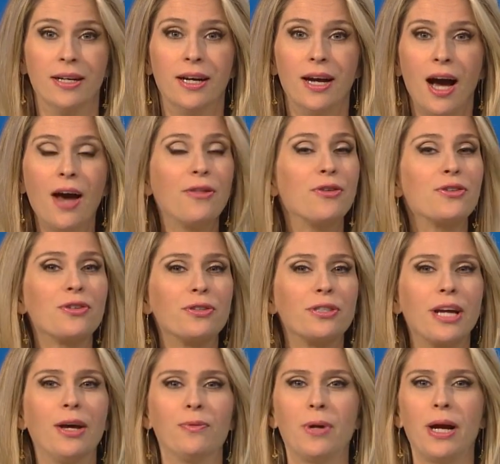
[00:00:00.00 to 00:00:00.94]
Others are
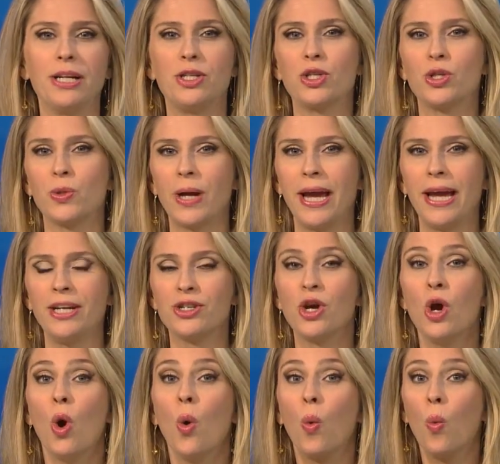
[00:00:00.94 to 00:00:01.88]
downright strange.
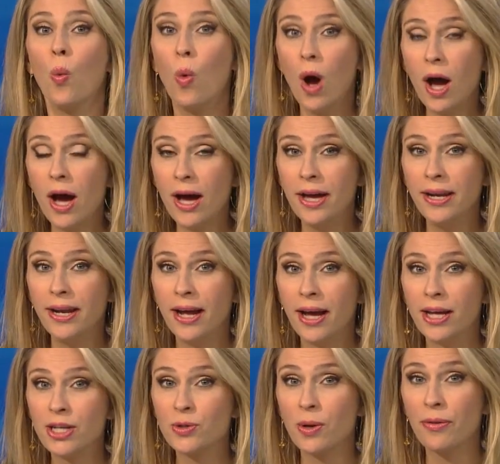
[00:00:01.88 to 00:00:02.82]
One
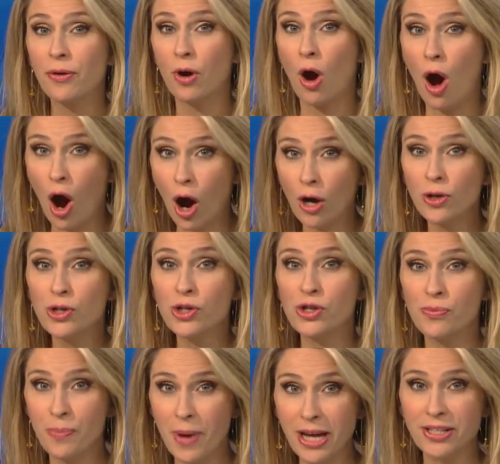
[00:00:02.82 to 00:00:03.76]
has a rather harsh
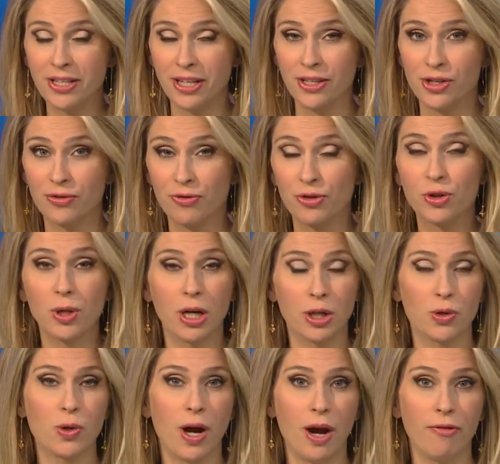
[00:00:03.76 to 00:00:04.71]
message for drunk
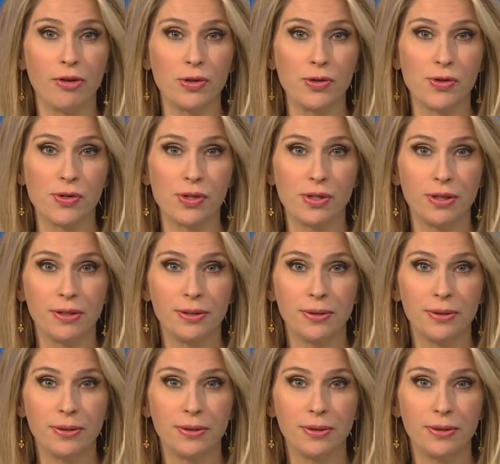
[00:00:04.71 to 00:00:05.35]
drivers.